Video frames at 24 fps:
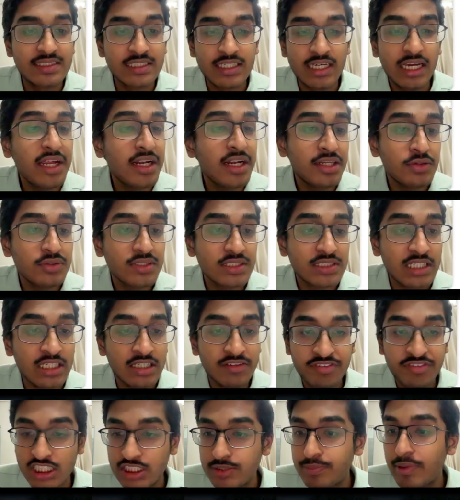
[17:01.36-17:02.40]
it uses the
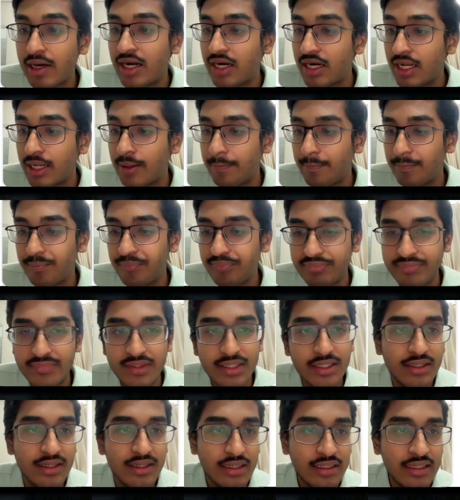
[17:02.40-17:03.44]
inference paradigm,
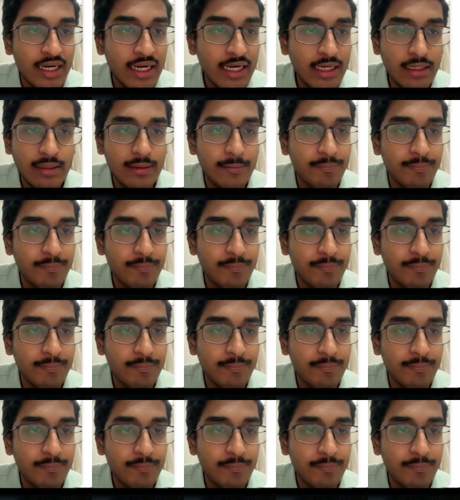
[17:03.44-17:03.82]
right?